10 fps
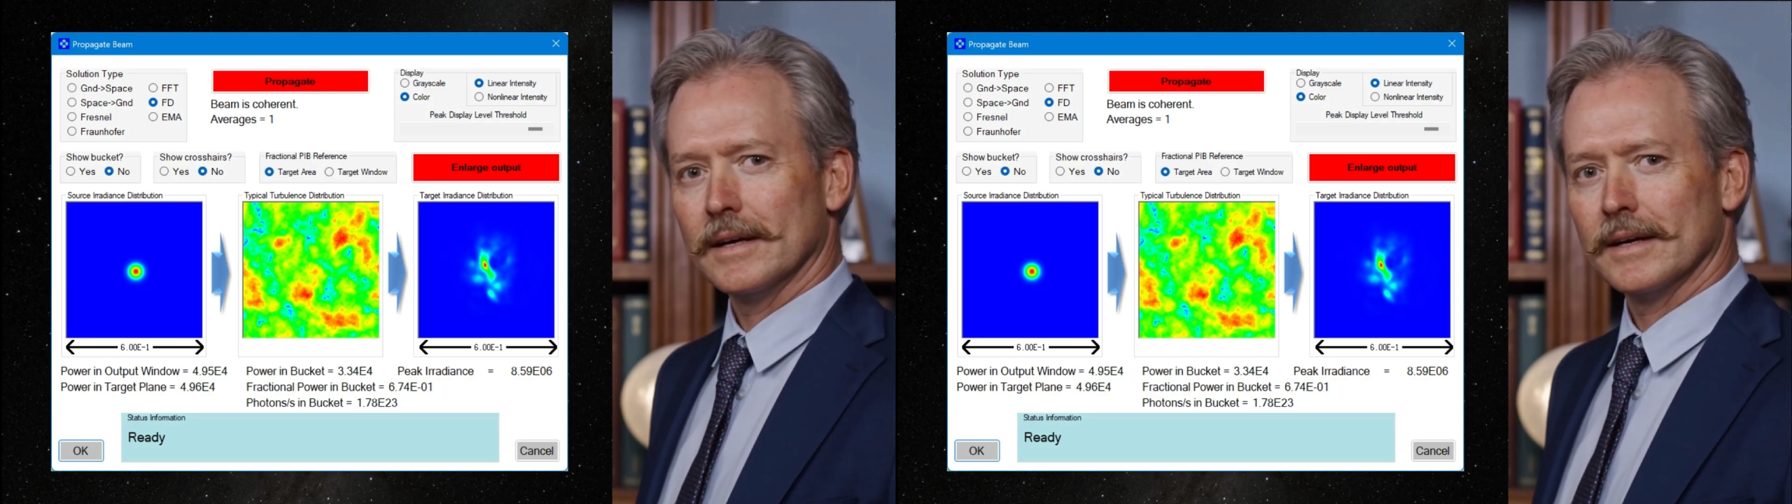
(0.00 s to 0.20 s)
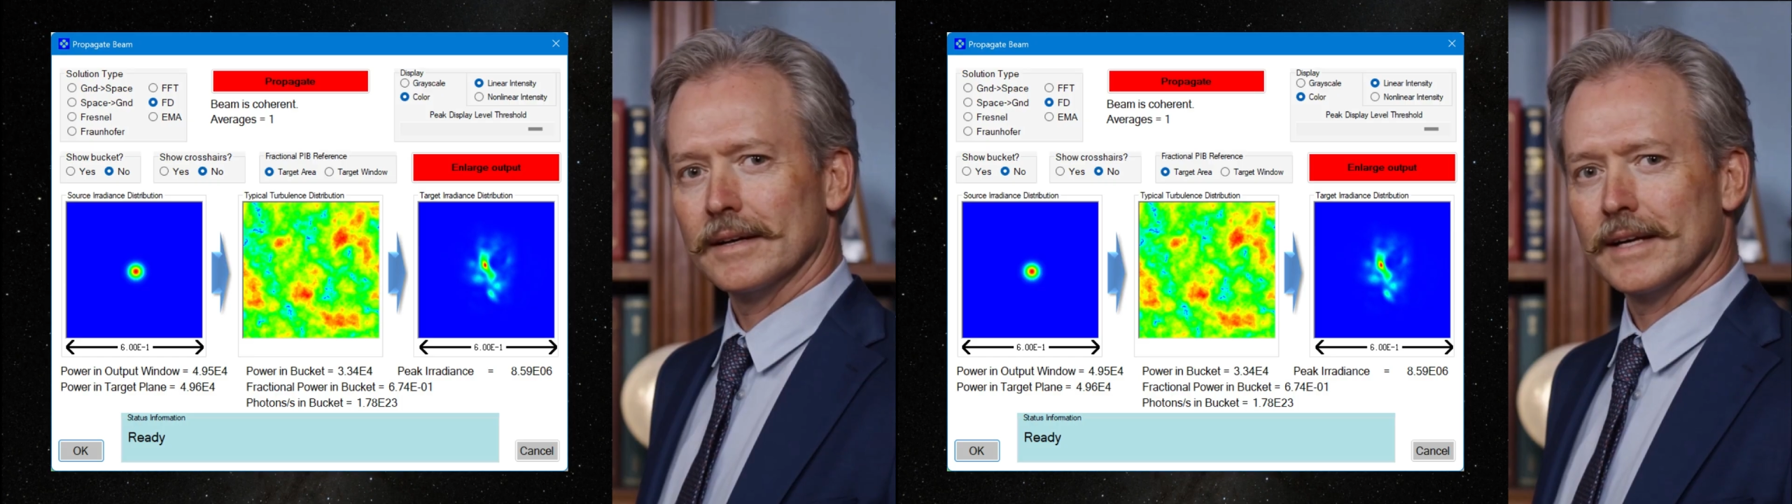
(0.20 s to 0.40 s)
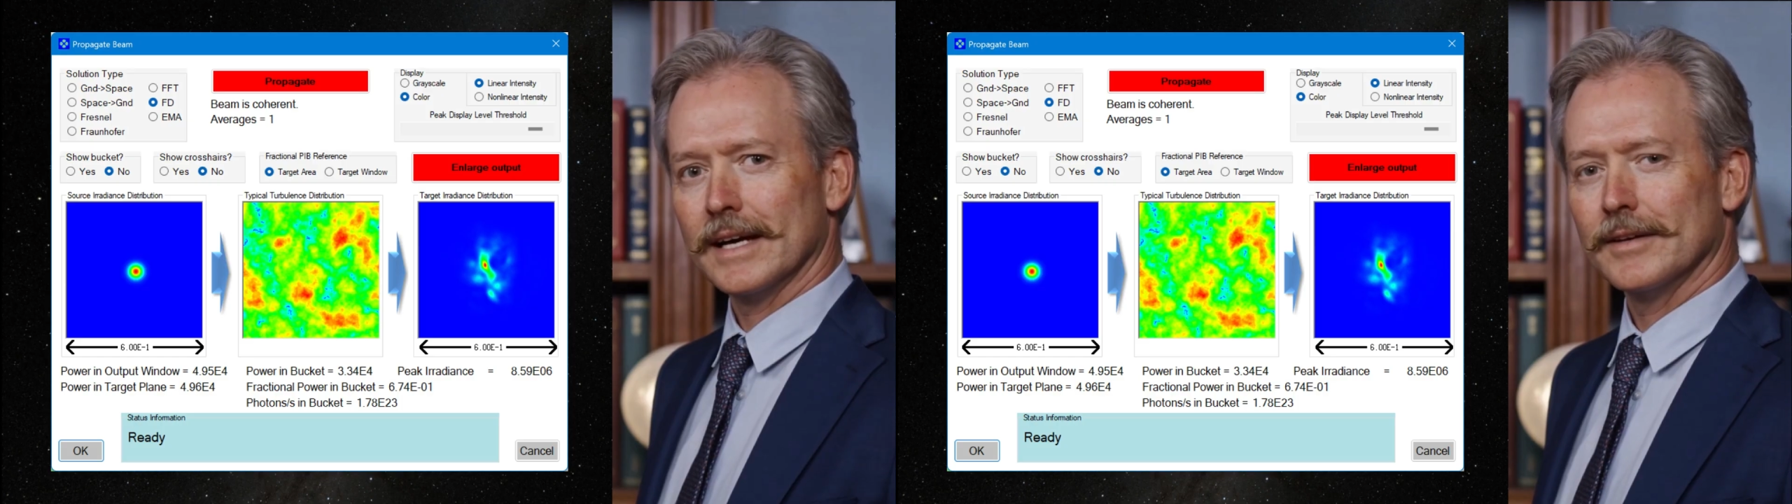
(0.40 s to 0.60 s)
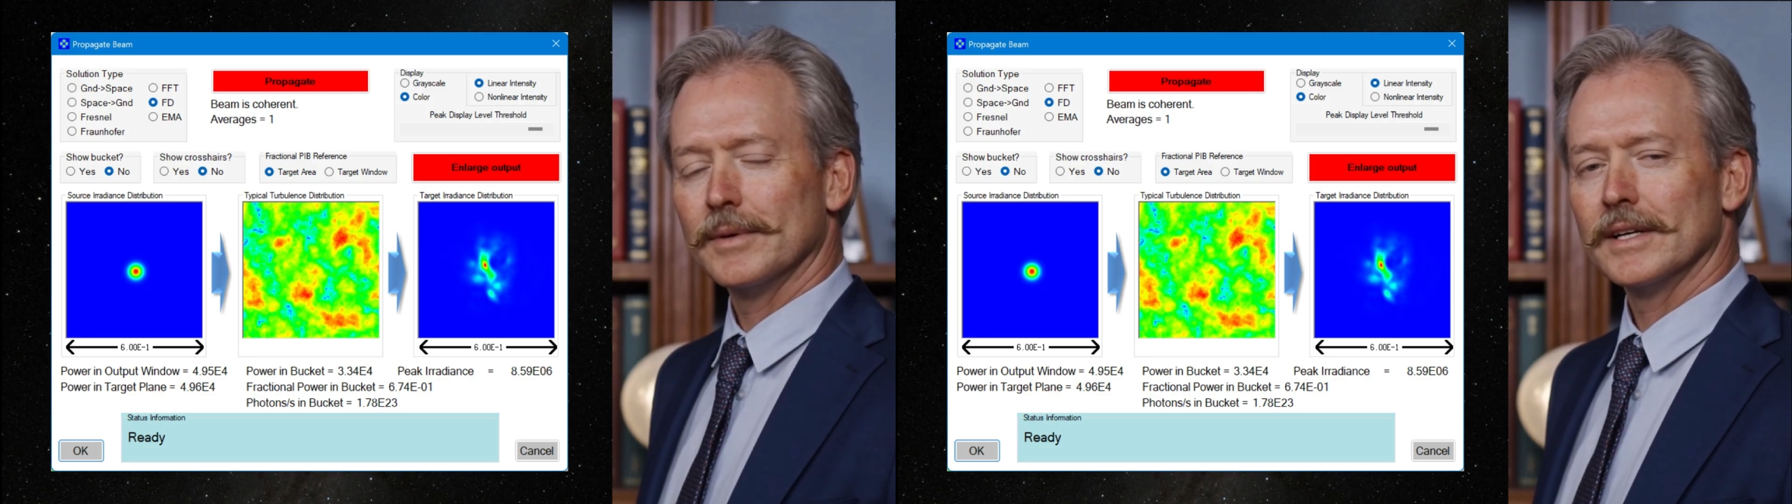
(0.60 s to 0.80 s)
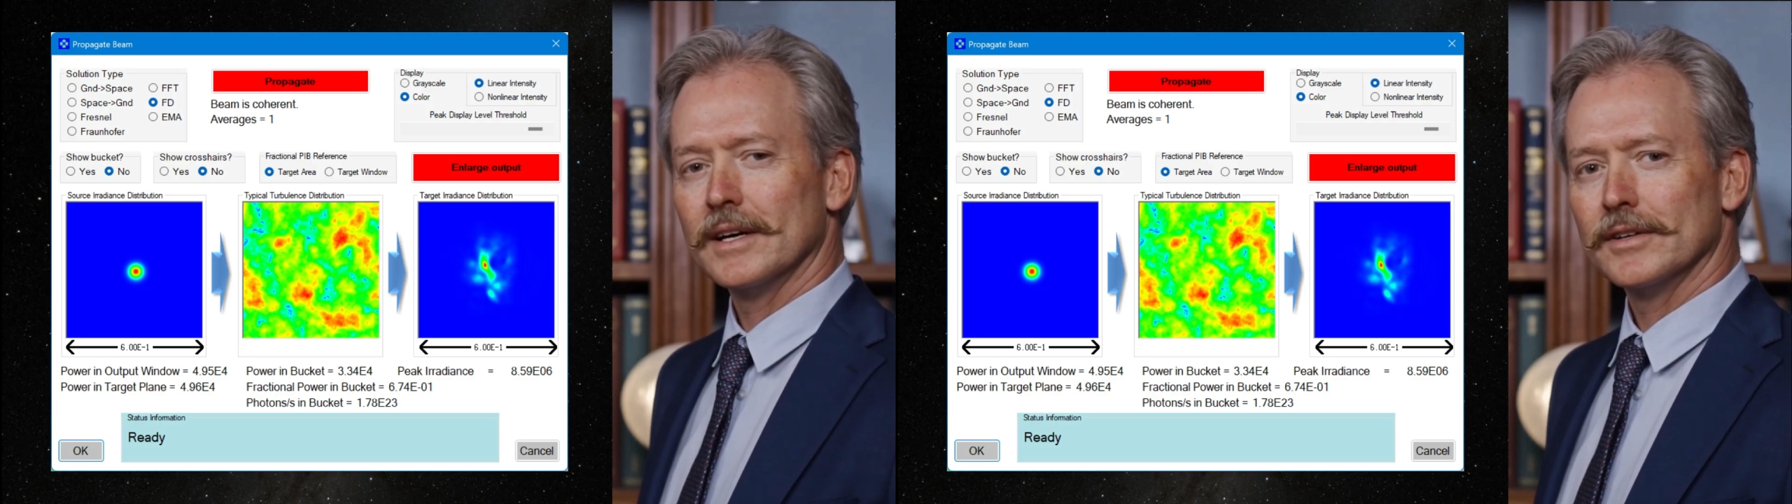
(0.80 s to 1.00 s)
That's
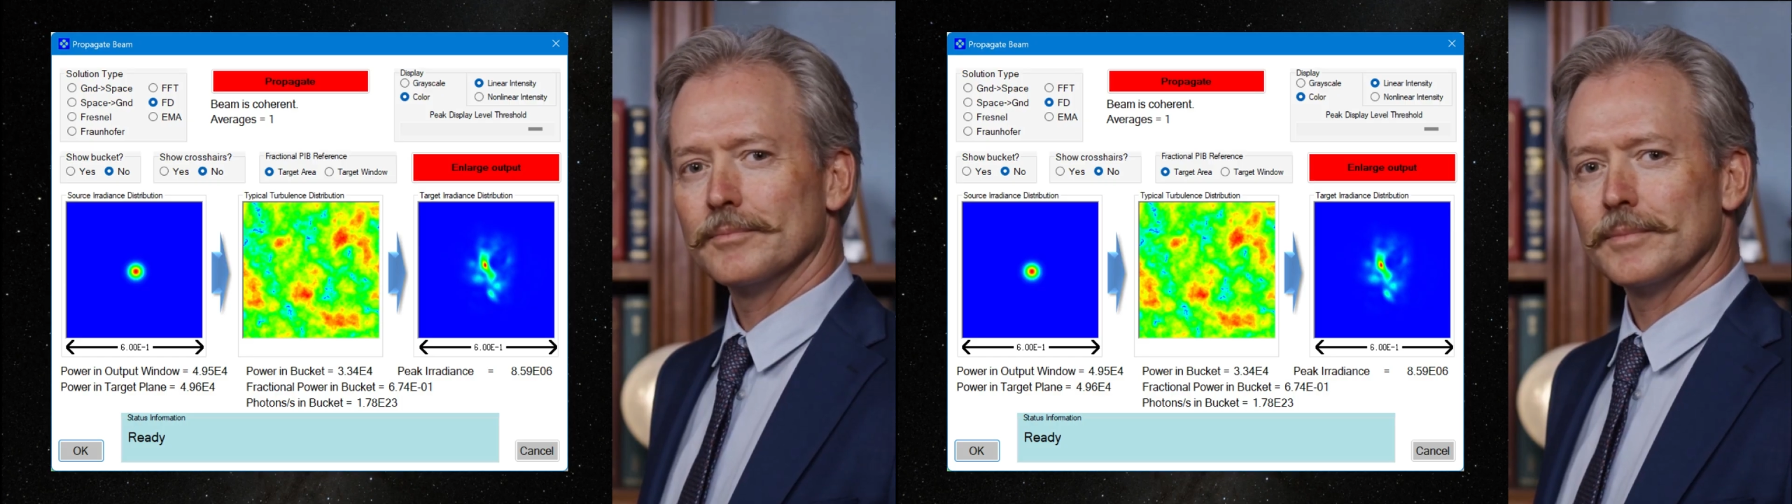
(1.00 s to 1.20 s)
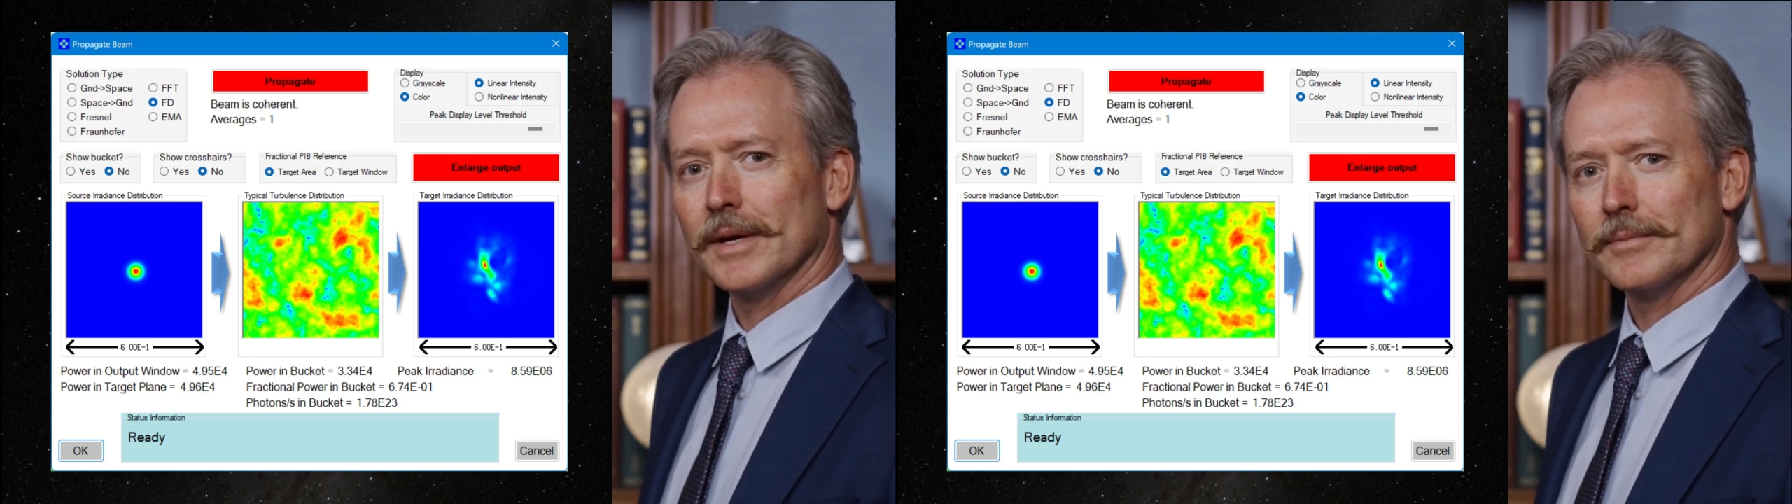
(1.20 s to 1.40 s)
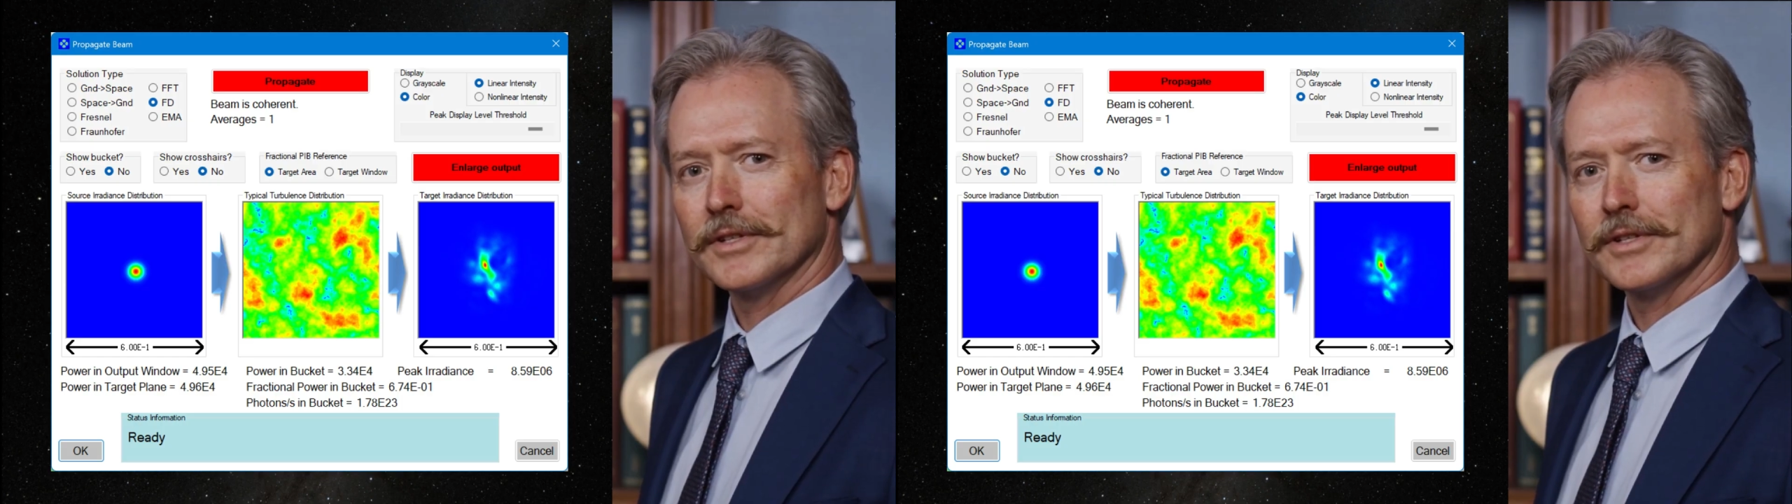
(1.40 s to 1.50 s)
because beam